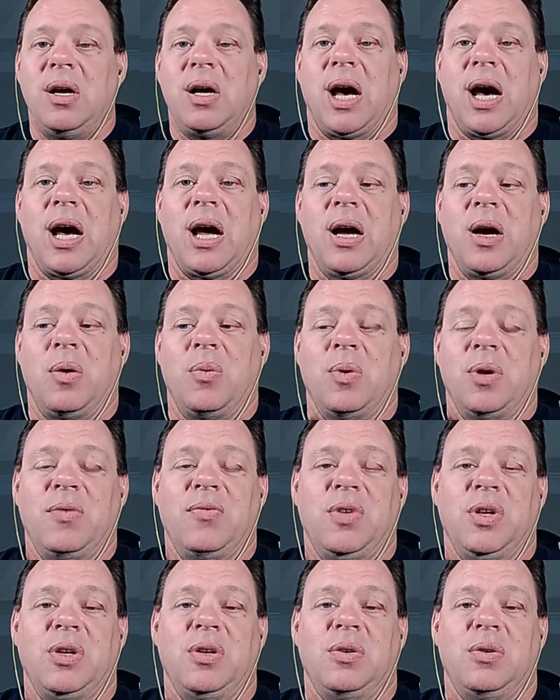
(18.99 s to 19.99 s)
I
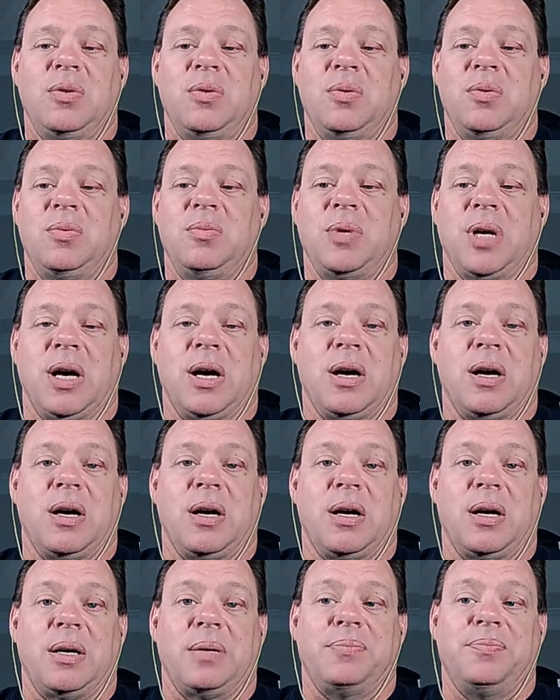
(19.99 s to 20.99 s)
review
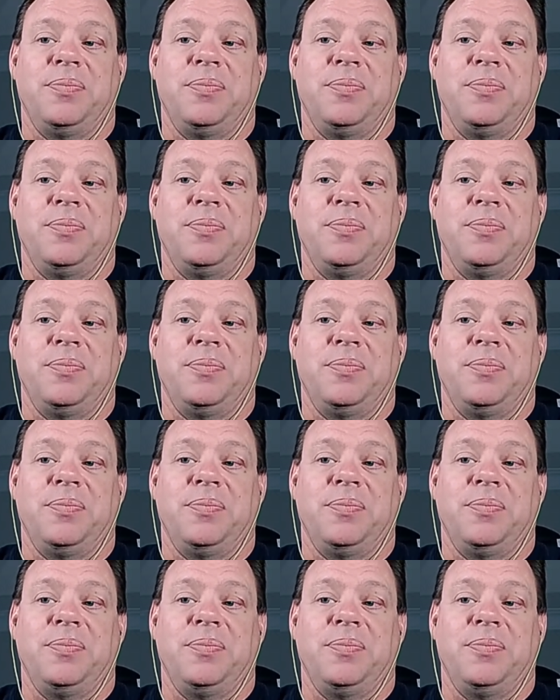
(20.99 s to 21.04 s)
uh,